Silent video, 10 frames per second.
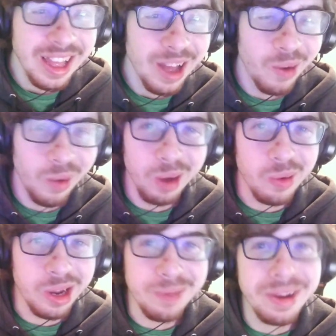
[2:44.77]
okay. Wait, what do you
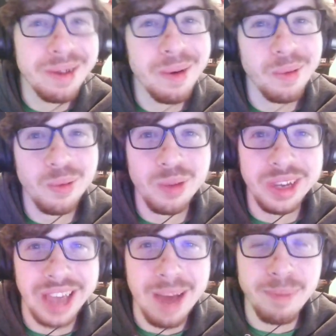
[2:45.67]
mean? Oh, we
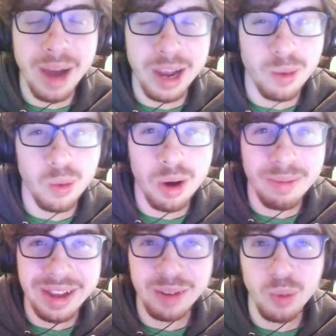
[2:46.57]
can't buy a woman.
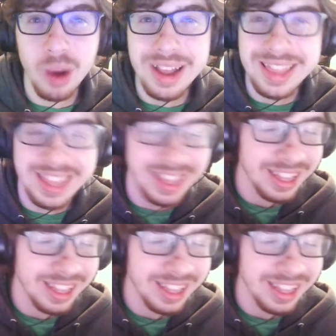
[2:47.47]
What? Best